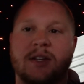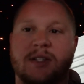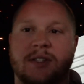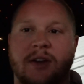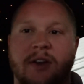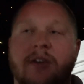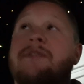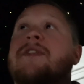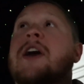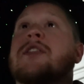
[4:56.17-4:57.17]
so it'll
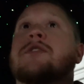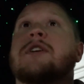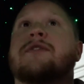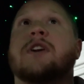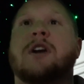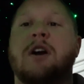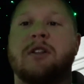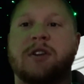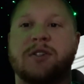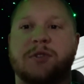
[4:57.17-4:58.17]
fade through different
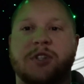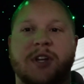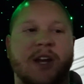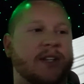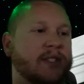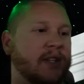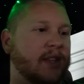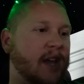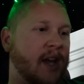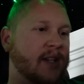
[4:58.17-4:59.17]
colors, which you can kind of see
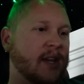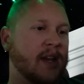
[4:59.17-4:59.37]
that.